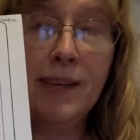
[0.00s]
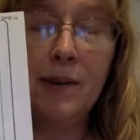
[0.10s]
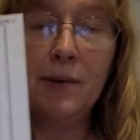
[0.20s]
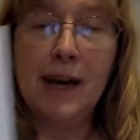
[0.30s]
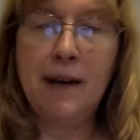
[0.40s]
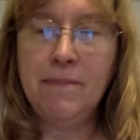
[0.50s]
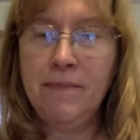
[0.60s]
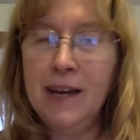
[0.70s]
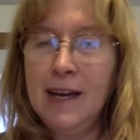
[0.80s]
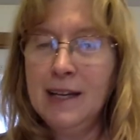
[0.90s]
Okay,
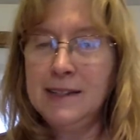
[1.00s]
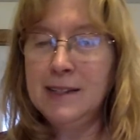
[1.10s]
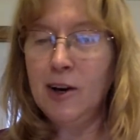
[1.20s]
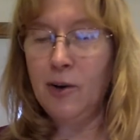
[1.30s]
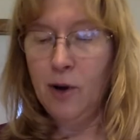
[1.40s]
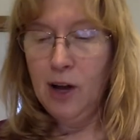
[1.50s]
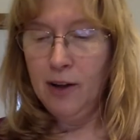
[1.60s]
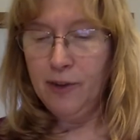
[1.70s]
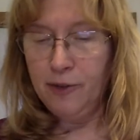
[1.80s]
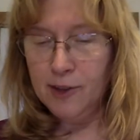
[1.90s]
so
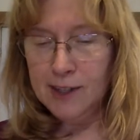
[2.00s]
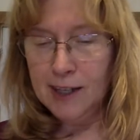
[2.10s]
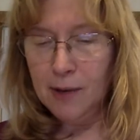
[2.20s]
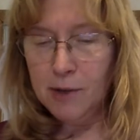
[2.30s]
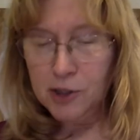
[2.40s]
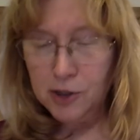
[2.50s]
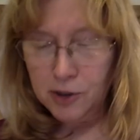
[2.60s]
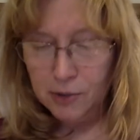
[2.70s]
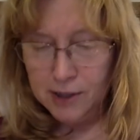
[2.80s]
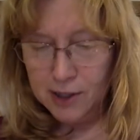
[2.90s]
the first thing I want you to
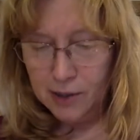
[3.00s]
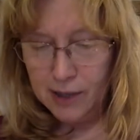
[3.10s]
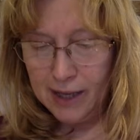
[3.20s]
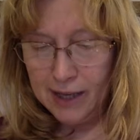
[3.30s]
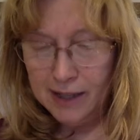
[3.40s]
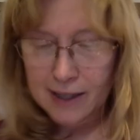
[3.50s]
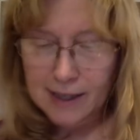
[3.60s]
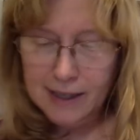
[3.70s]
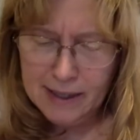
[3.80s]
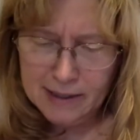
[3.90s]
do is go ahead,
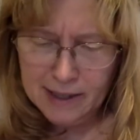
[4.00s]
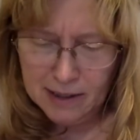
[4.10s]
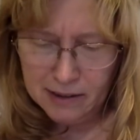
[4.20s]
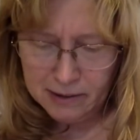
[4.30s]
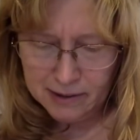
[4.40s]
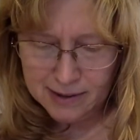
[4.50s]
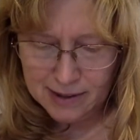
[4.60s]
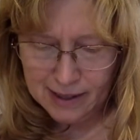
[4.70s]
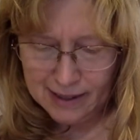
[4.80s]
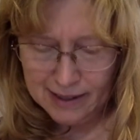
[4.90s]
and that looks
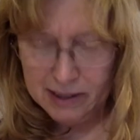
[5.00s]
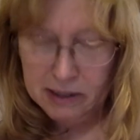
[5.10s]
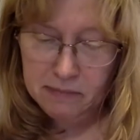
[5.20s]
like